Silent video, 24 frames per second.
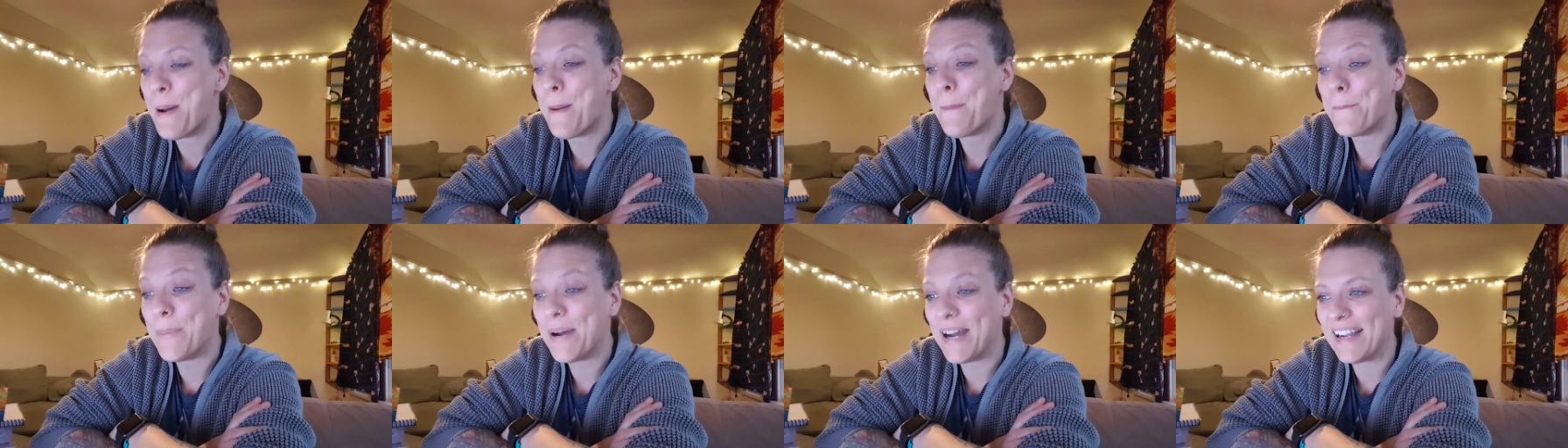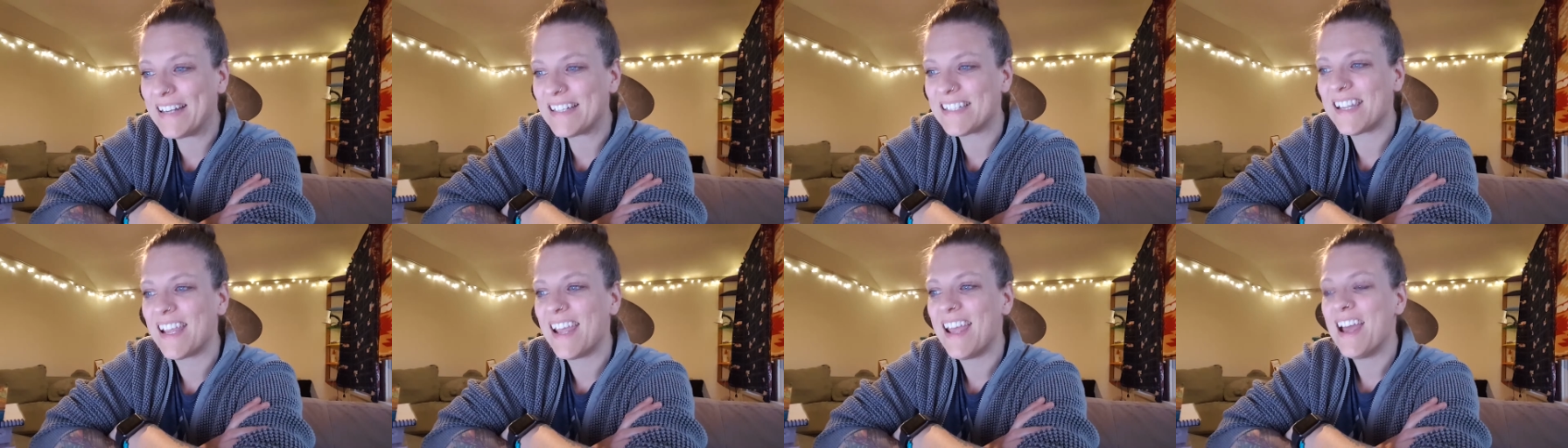
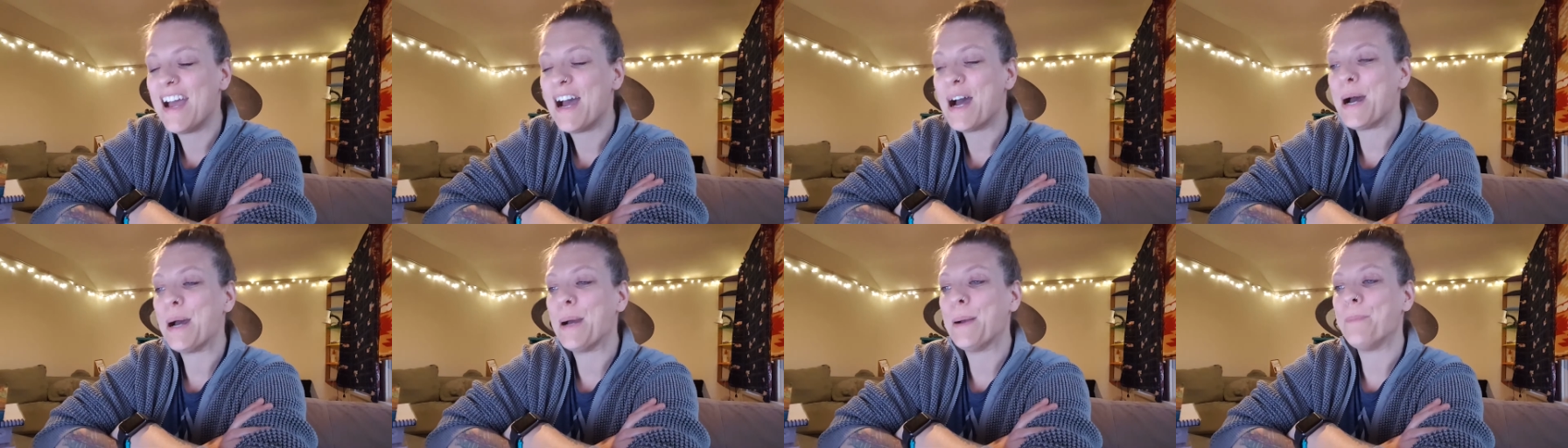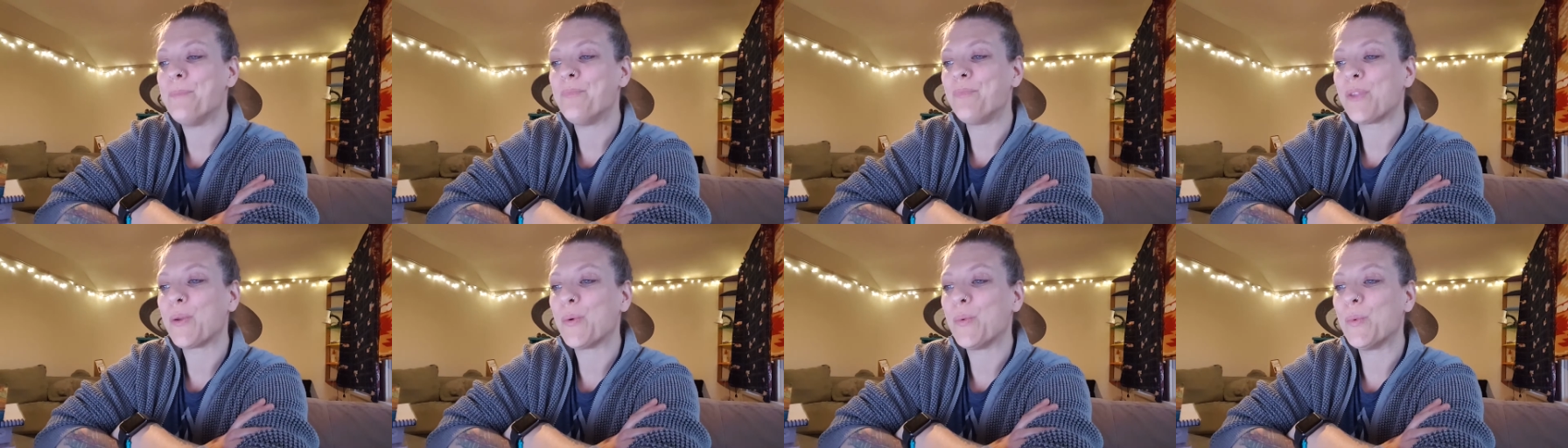But
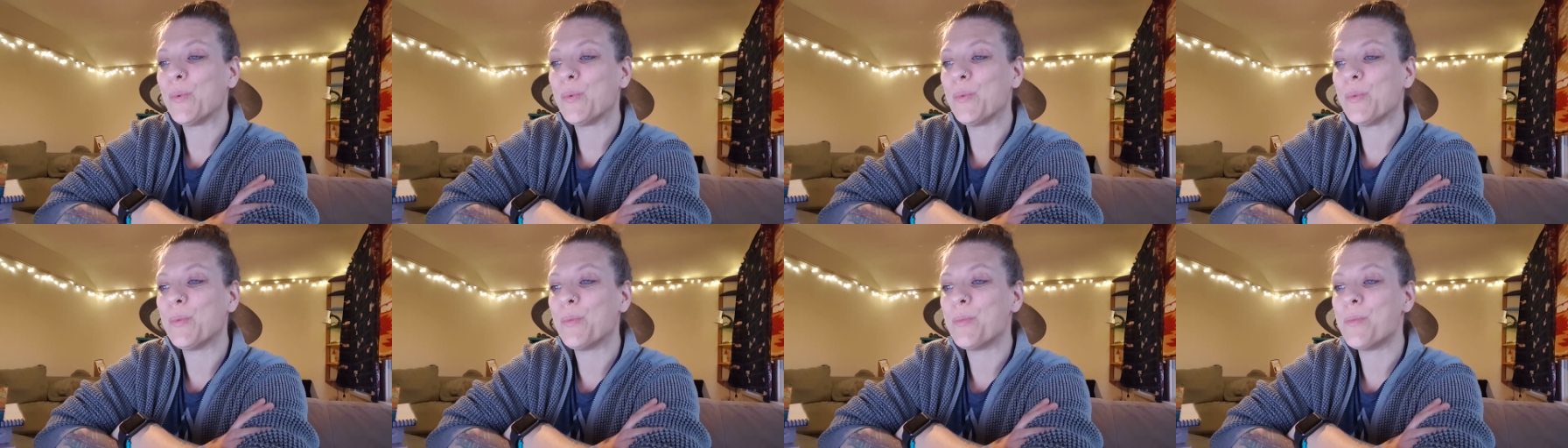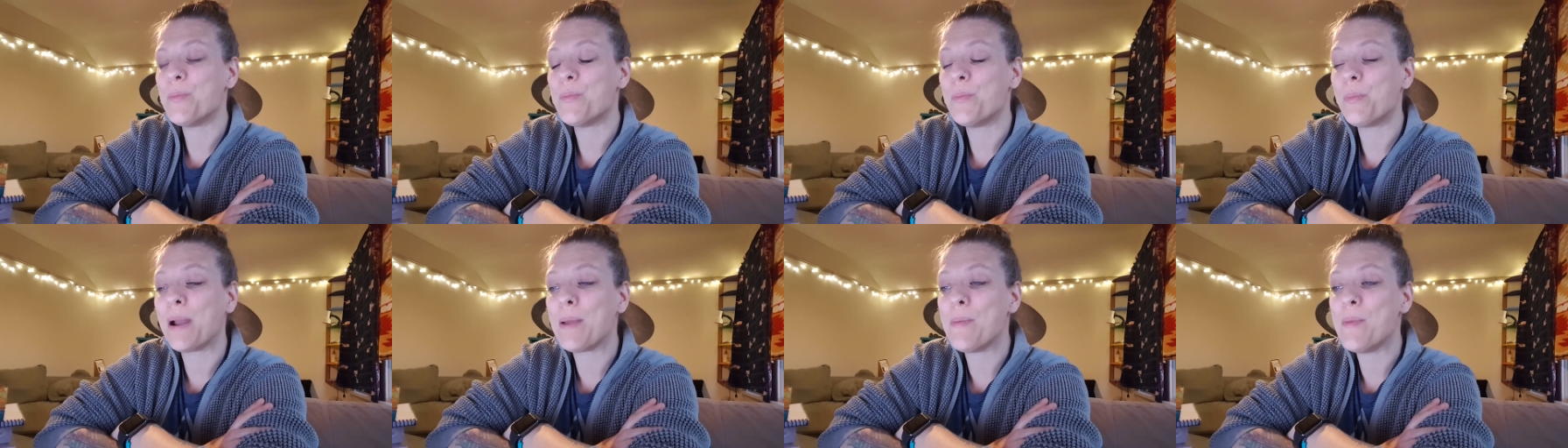
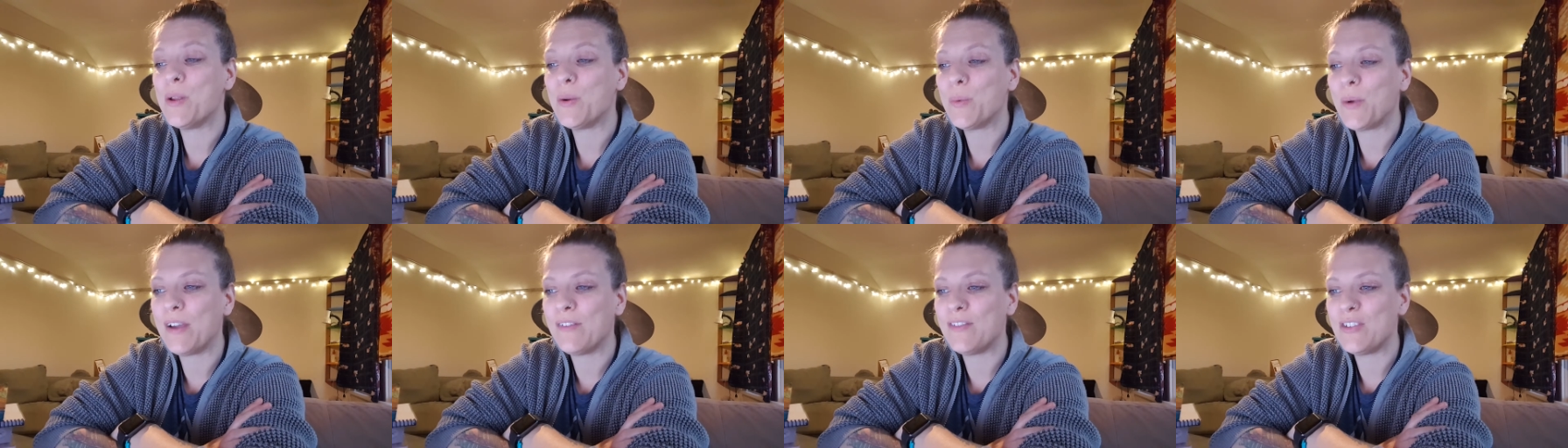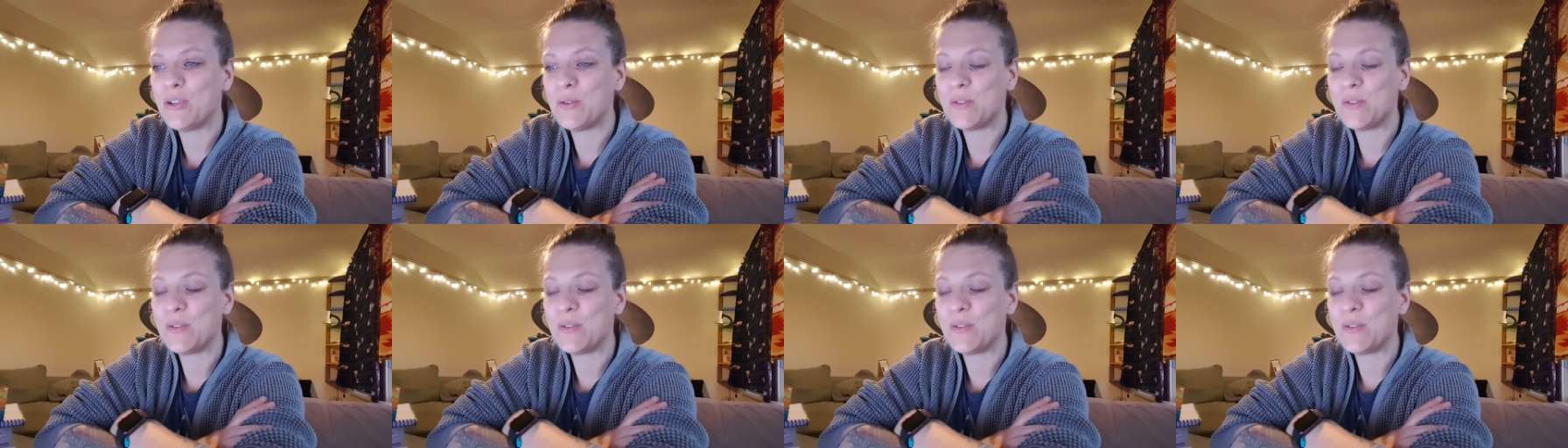my midwife